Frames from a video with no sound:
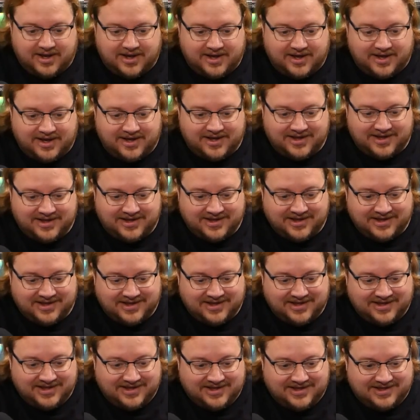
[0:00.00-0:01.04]
and a
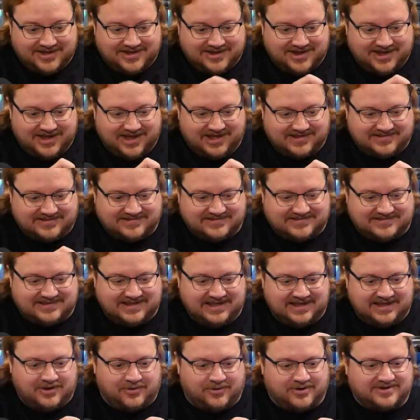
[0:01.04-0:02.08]
pin! It's a
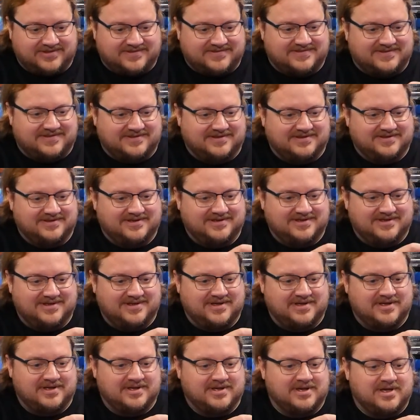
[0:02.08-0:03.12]
seahorse. Oh my
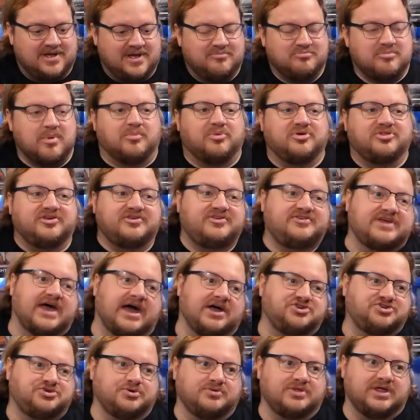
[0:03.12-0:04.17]
god, cute. Remember the
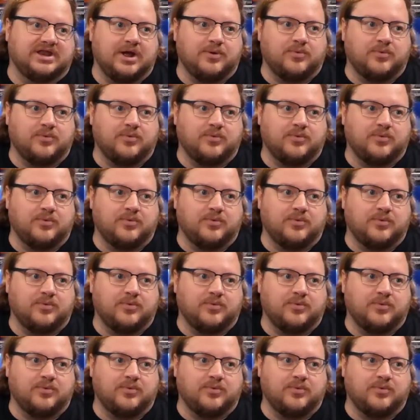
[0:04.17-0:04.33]
statue that I